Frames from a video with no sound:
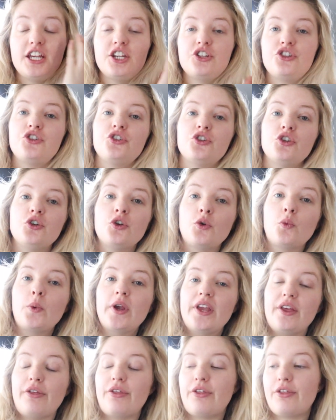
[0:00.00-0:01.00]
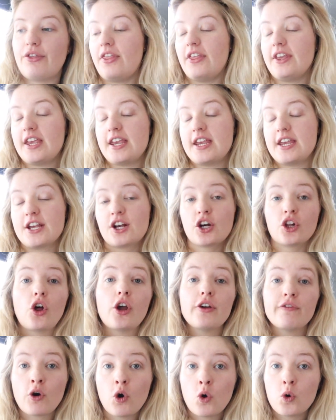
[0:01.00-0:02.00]
issue with the
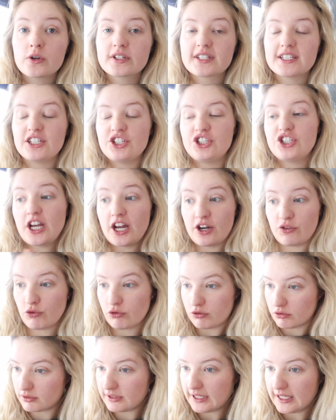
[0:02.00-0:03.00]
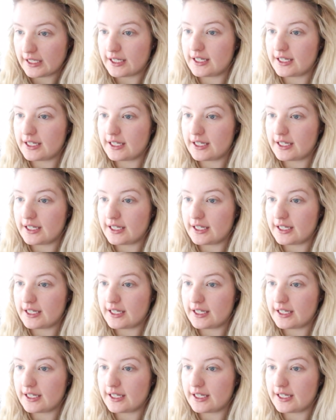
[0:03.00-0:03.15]
Clover hooks in general